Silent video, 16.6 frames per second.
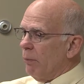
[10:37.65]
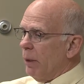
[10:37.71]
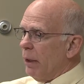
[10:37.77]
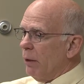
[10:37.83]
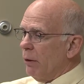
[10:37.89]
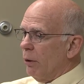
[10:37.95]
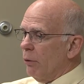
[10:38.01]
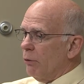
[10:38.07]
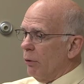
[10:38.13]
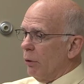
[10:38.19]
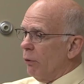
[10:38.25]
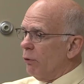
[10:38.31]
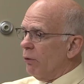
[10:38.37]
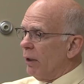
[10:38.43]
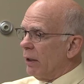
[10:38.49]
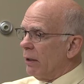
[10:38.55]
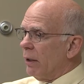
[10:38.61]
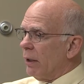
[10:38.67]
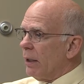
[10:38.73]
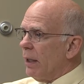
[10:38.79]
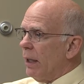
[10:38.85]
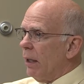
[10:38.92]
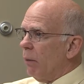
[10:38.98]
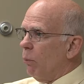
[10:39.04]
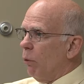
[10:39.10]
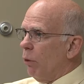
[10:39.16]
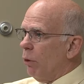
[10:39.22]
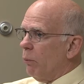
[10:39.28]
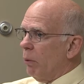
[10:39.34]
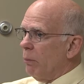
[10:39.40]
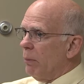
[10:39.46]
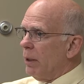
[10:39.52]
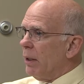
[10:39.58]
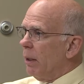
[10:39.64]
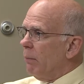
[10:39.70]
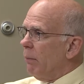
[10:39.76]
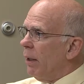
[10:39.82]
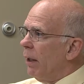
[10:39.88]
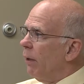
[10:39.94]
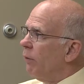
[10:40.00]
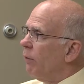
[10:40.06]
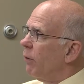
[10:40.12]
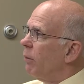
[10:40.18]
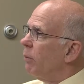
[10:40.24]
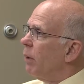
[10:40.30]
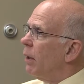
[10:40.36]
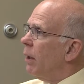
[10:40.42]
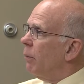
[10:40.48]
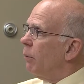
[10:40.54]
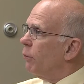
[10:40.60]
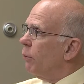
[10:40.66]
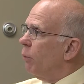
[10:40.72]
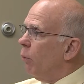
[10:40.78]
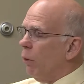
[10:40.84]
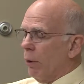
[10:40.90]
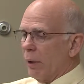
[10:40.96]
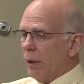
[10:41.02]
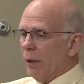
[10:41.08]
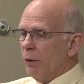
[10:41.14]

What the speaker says: Many of those that are sick that can't work would become healthy and be able to work.